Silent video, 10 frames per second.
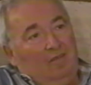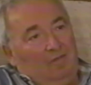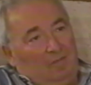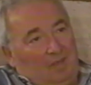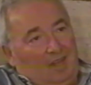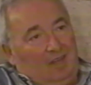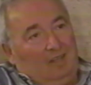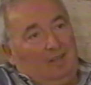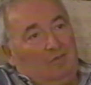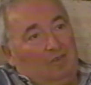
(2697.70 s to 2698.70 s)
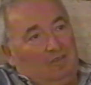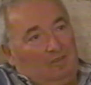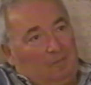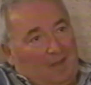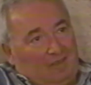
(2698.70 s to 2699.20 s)
from Canada was
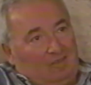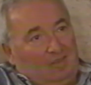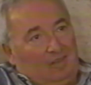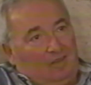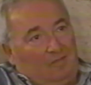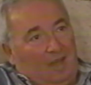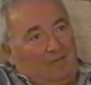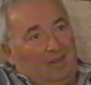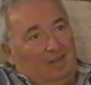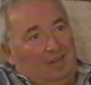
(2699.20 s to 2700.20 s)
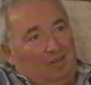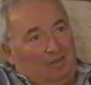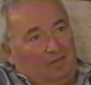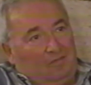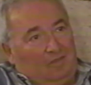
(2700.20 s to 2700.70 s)
sponsoring 500
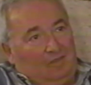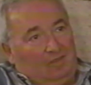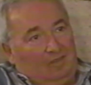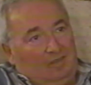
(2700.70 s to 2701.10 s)
orphans.